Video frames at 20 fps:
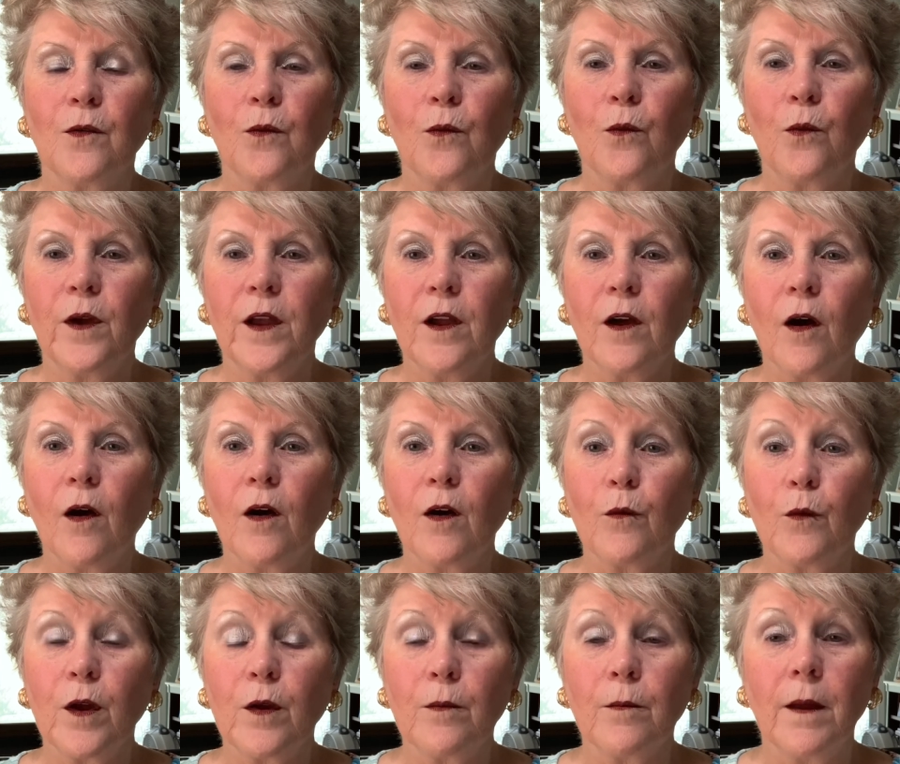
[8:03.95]
we're
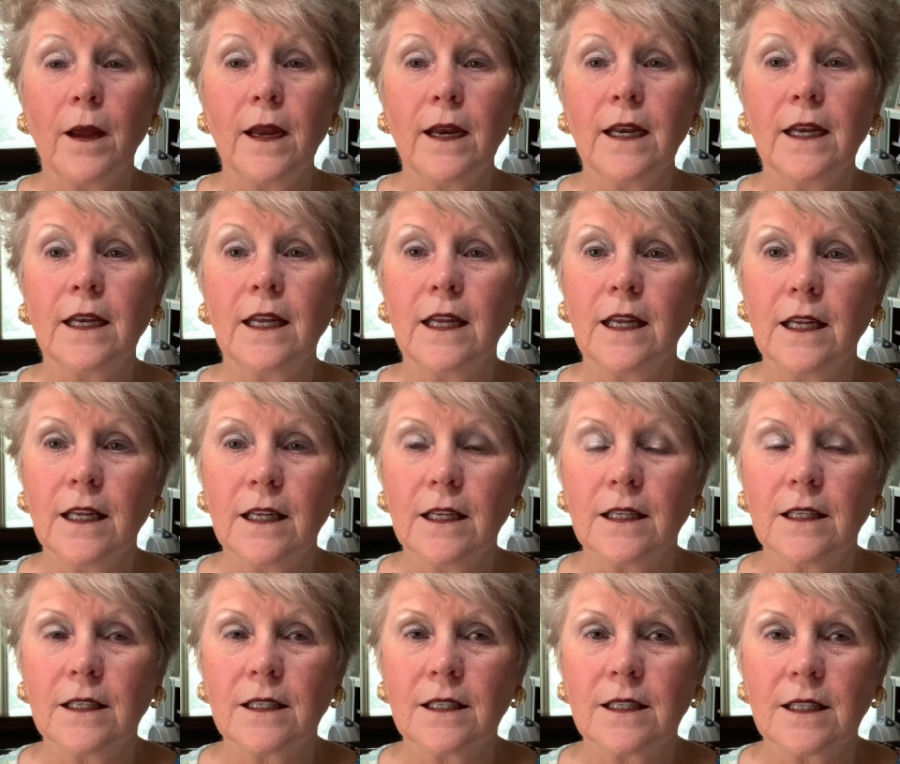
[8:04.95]
made in
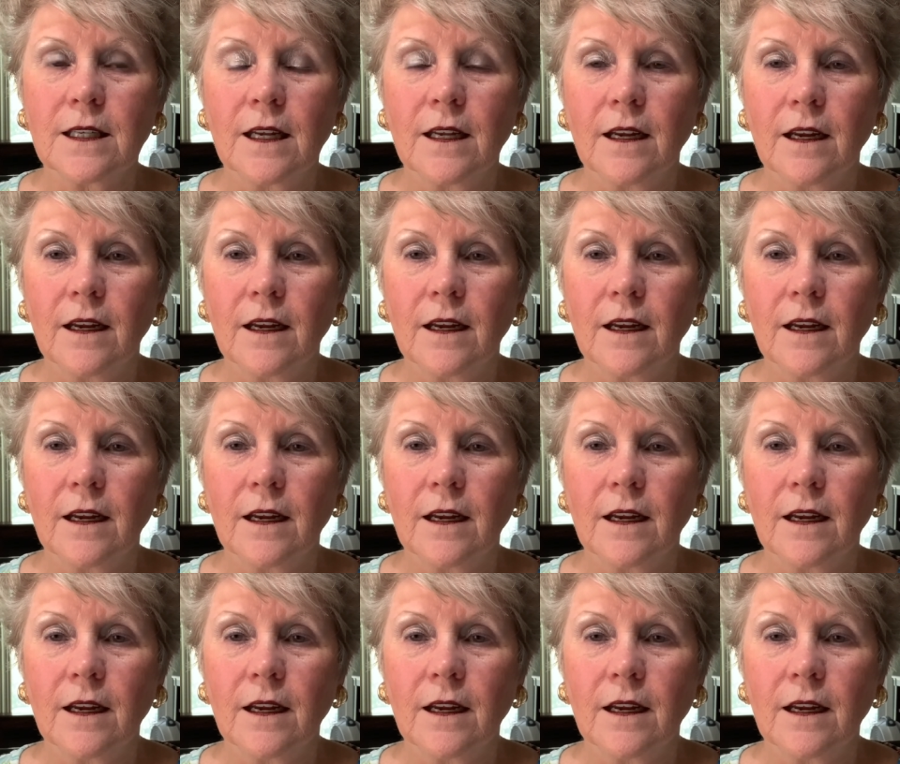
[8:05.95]
his